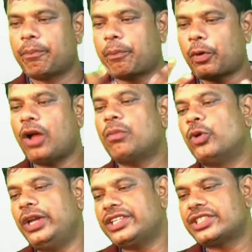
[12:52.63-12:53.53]
from
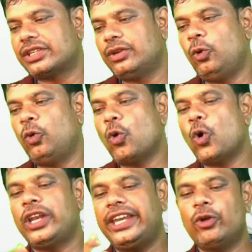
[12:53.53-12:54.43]
which
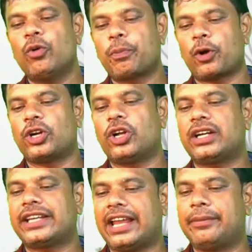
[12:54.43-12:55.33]
no new
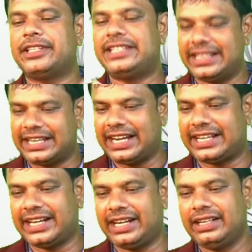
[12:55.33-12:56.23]
product can be
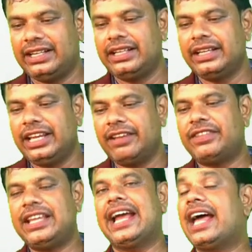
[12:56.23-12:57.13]
generated if
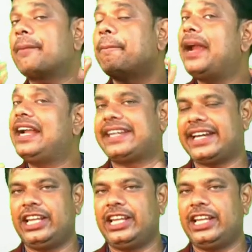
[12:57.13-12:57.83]
they are melted.